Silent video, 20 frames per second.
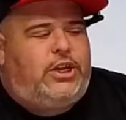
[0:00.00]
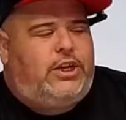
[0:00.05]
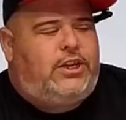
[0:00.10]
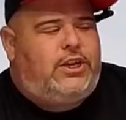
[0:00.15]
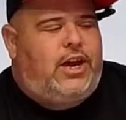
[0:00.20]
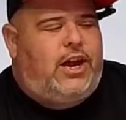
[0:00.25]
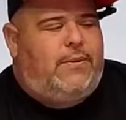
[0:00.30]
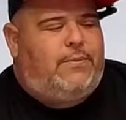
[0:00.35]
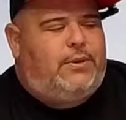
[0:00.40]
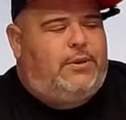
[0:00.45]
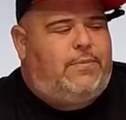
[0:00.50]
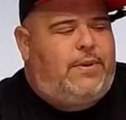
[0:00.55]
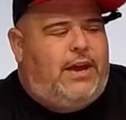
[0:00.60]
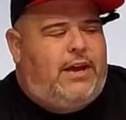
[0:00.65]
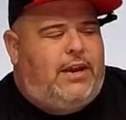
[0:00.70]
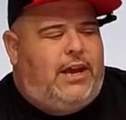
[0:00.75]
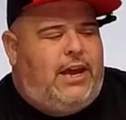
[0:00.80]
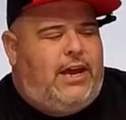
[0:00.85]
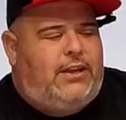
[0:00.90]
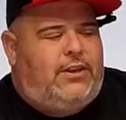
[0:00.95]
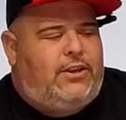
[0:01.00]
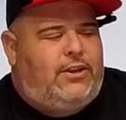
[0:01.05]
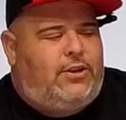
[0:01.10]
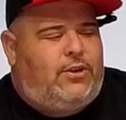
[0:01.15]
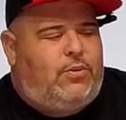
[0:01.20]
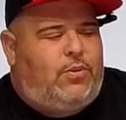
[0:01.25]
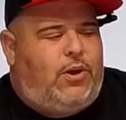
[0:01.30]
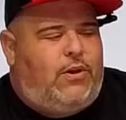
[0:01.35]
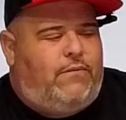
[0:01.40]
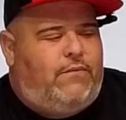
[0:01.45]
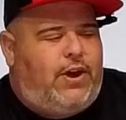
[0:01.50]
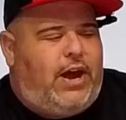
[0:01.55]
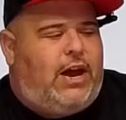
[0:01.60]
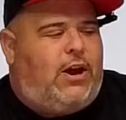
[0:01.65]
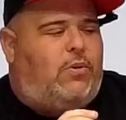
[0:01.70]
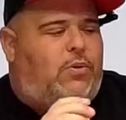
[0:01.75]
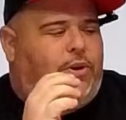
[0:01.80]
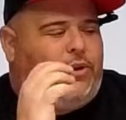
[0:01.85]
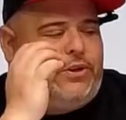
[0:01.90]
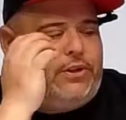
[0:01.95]
Charging time is about 8 to 12
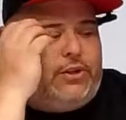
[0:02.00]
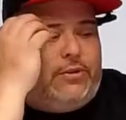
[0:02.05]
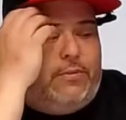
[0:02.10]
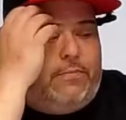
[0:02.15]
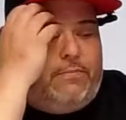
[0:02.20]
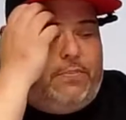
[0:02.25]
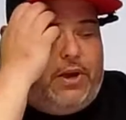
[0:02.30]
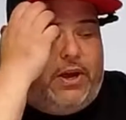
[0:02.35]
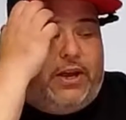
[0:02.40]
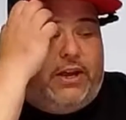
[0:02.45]
hours,